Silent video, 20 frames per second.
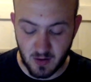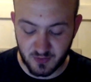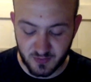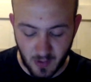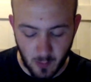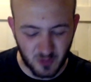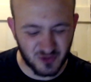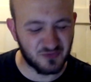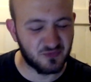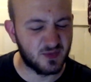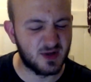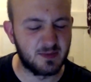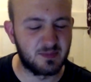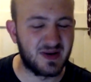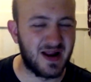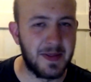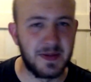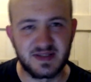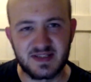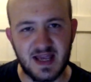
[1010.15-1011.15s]
I wasn't
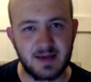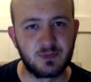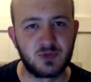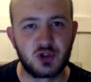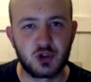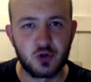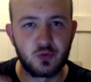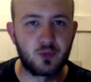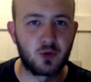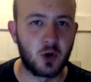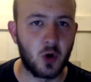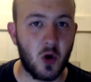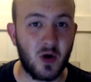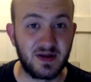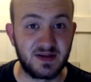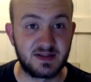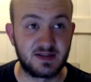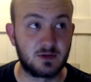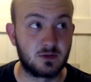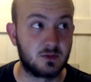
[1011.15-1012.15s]
really playing this game super a
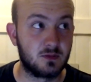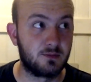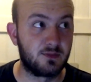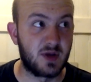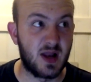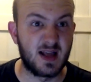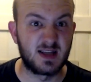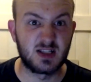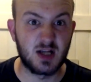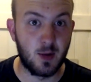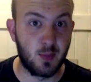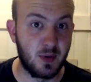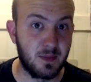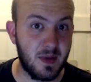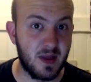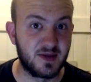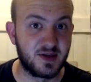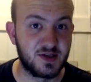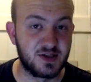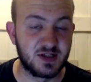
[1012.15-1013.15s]
lot until the last
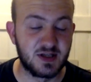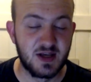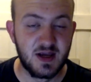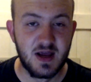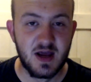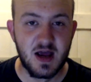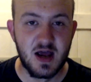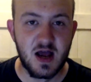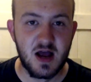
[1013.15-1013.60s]
couple of months.